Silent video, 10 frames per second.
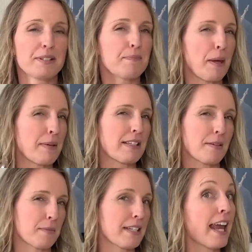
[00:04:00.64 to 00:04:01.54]
maybe
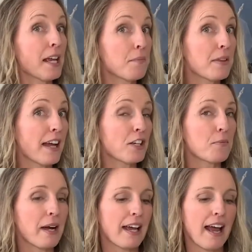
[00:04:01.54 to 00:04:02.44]
some tape that you
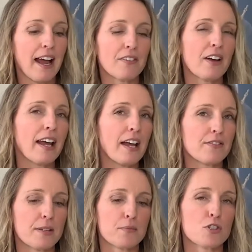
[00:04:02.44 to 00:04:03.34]
might have. I have
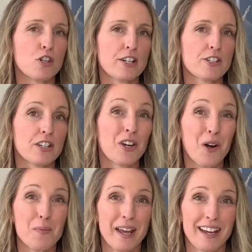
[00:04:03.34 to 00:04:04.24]
some stretchy
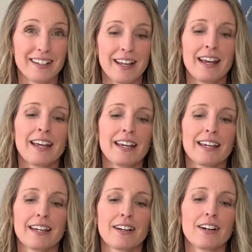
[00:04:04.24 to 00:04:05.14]
Coban
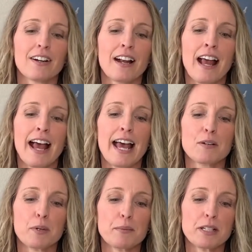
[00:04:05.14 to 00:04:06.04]
here,
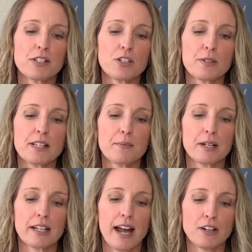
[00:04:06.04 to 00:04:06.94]
and what I'm going to do is I'm
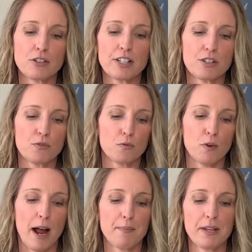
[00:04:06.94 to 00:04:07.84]
going to actually just
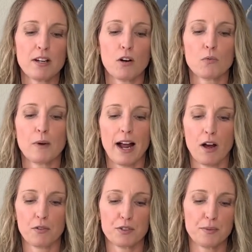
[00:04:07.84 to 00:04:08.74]
wrap it
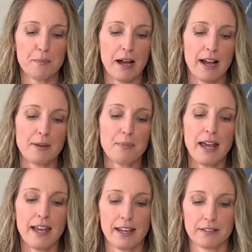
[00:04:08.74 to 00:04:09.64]
around my
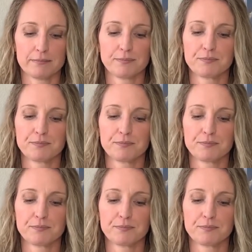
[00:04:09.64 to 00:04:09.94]
pen.